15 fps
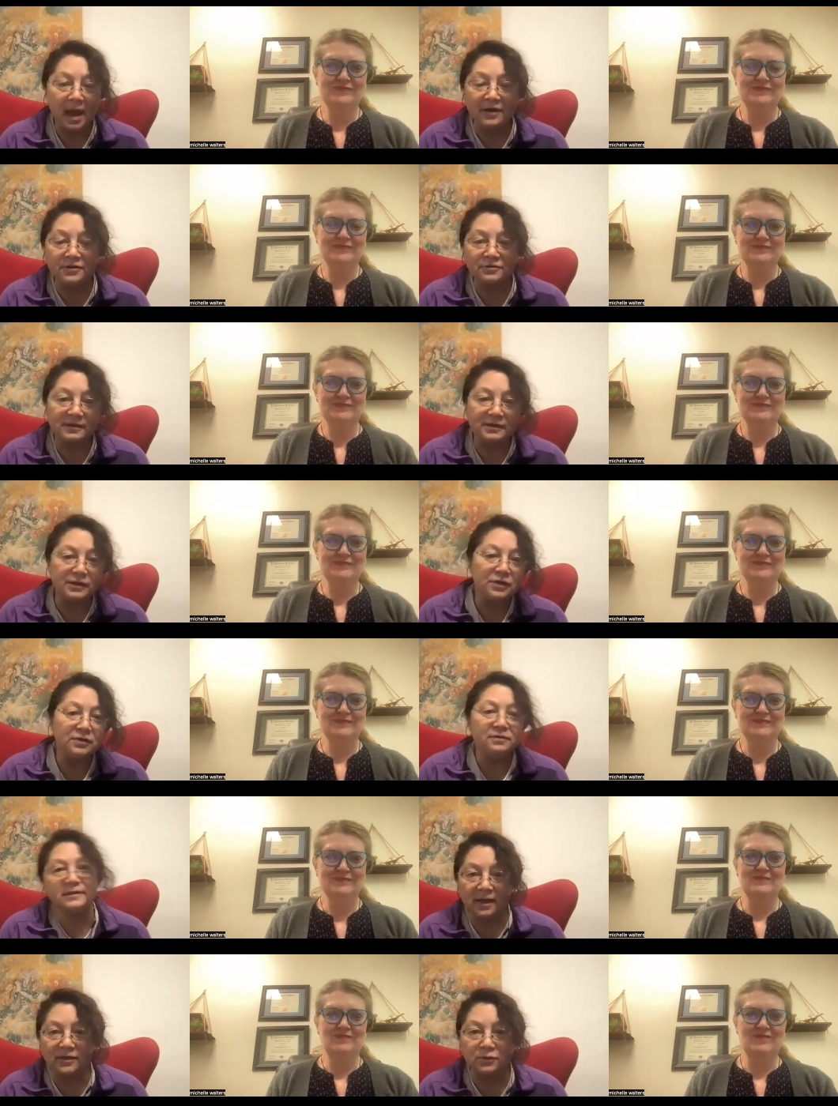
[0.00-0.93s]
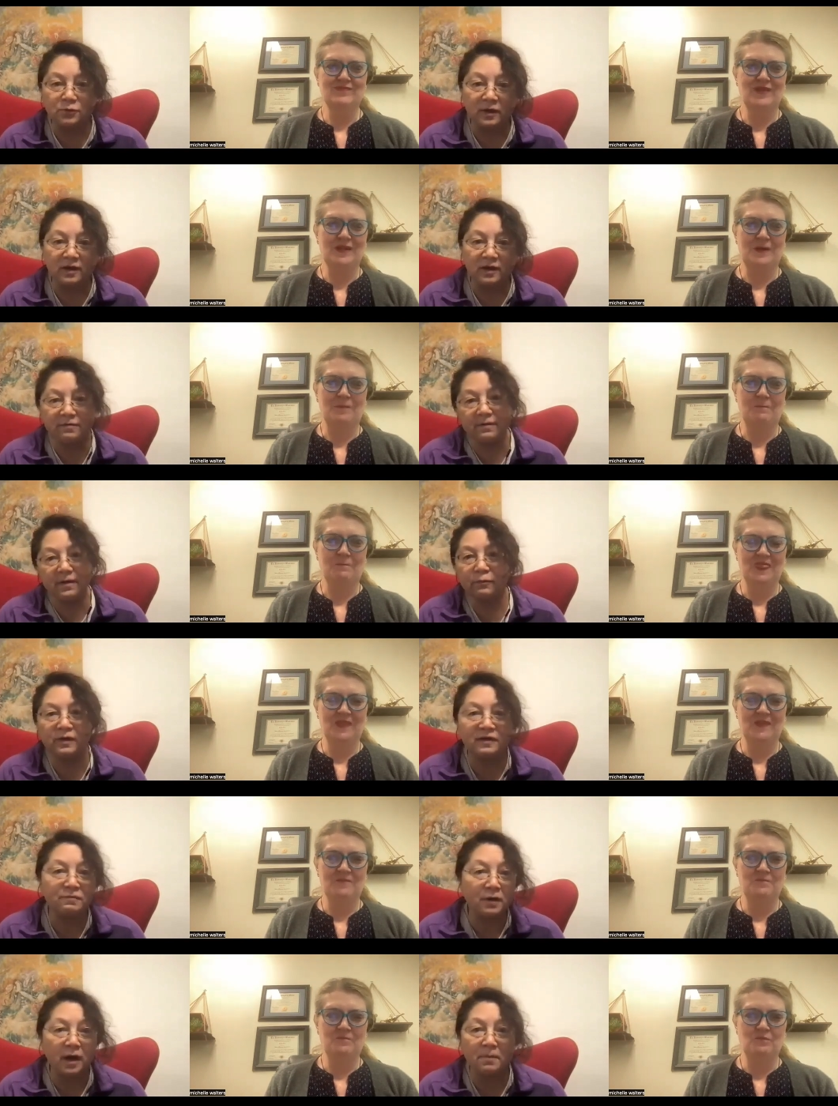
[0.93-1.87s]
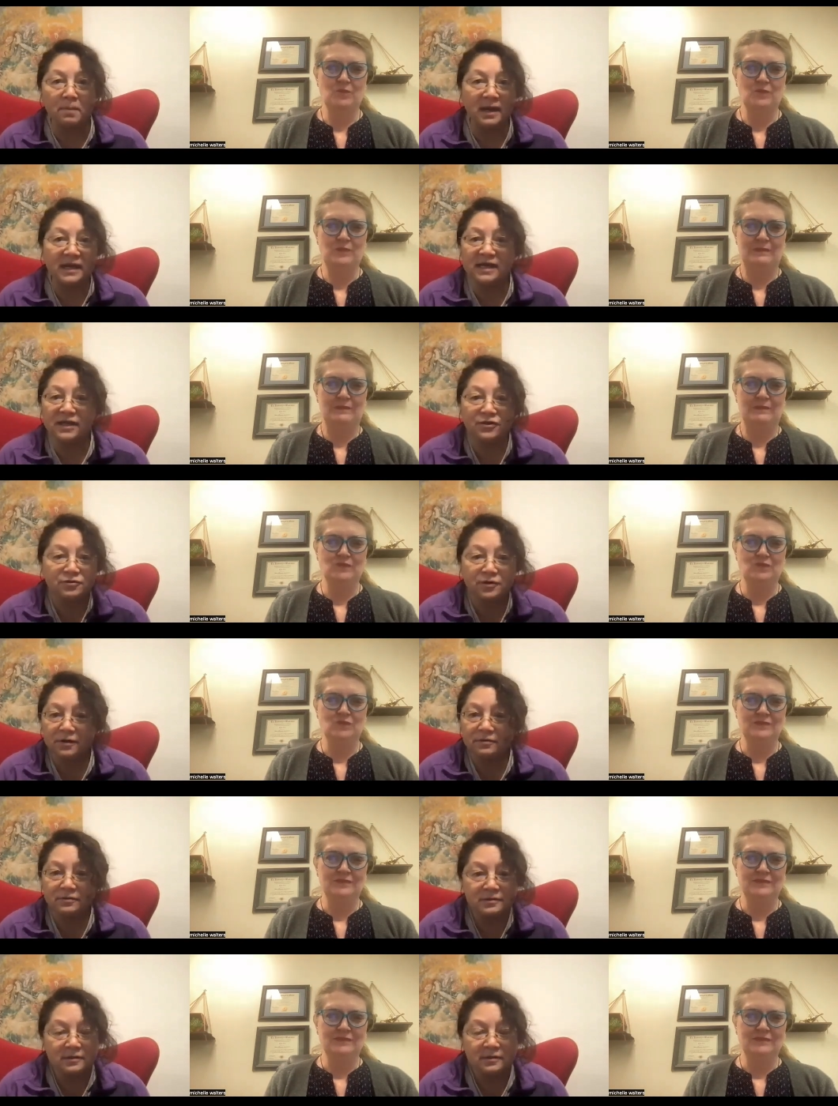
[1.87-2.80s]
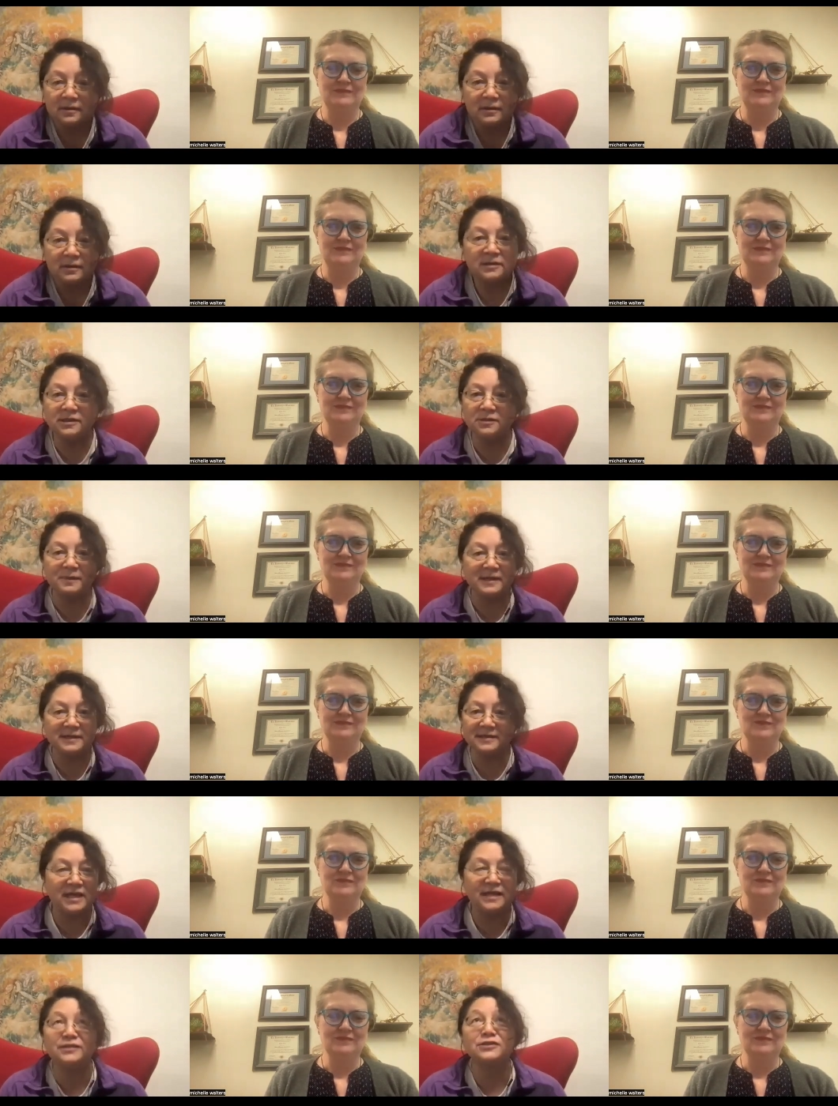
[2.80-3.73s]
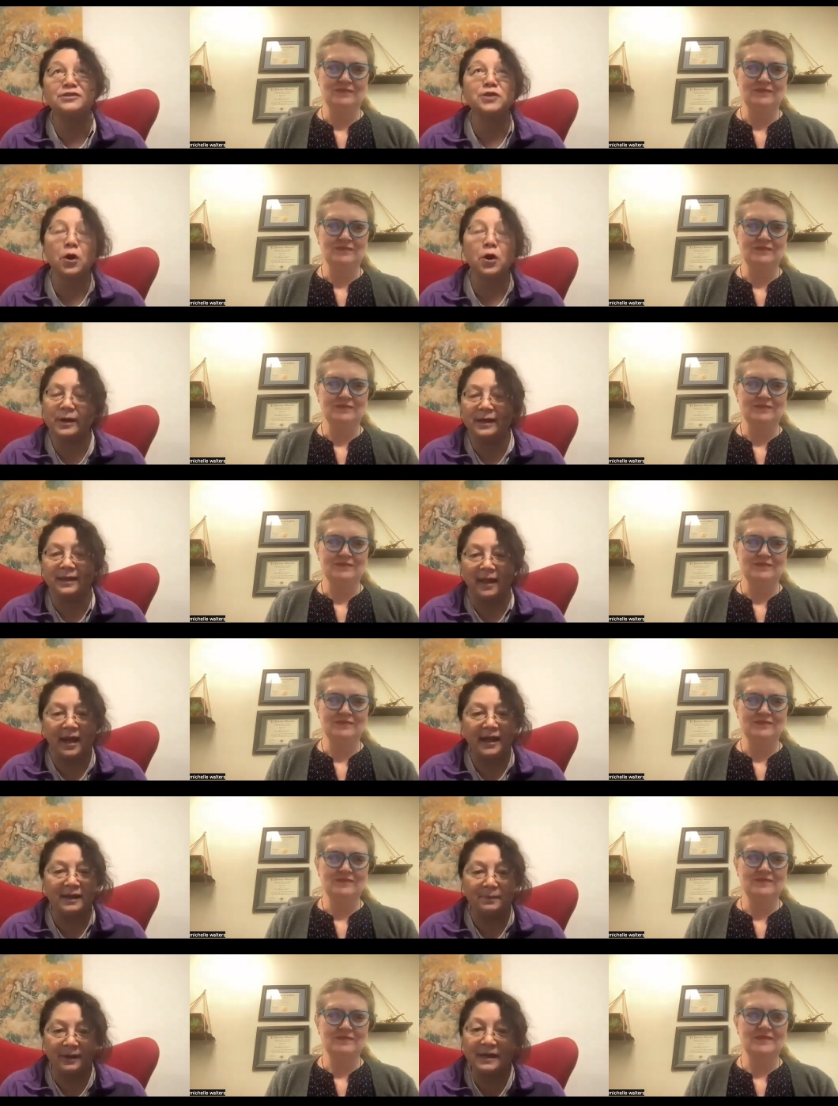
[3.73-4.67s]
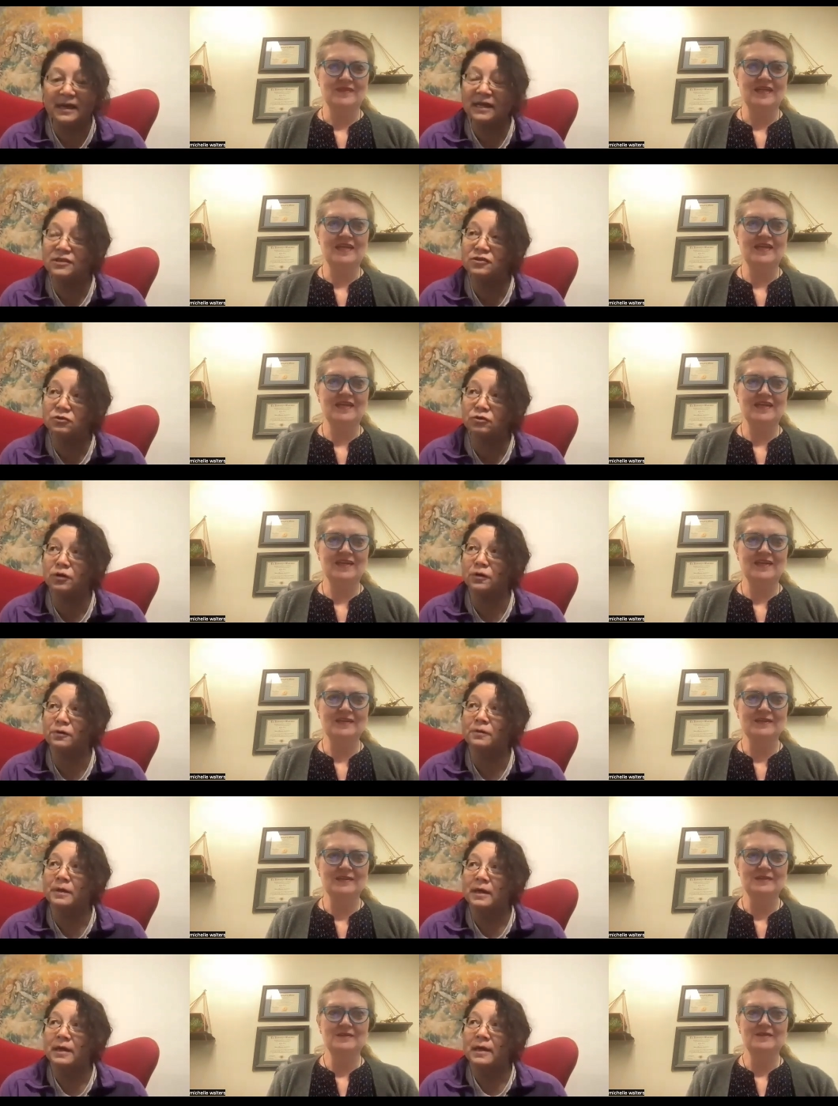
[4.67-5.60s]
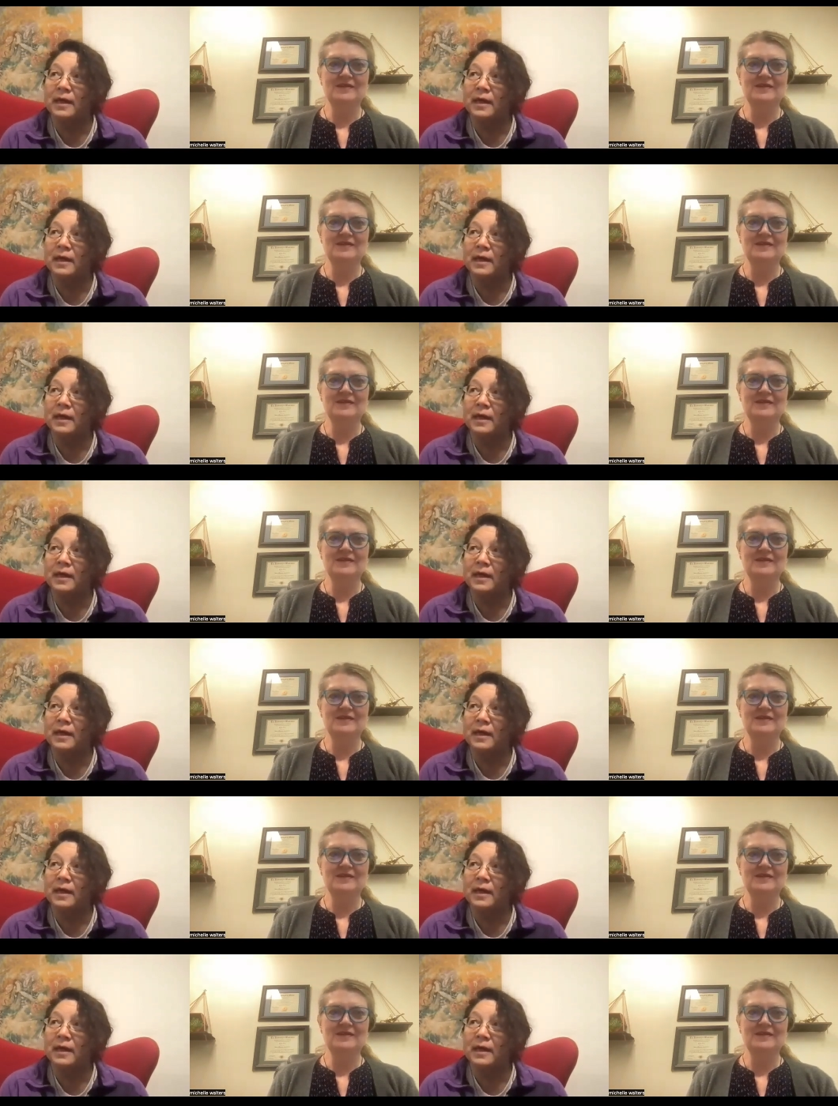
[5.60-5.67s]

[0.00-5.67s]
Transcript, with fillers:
Speaker 1: actually use as one of one of my intros, just because it's so in line. But it's true.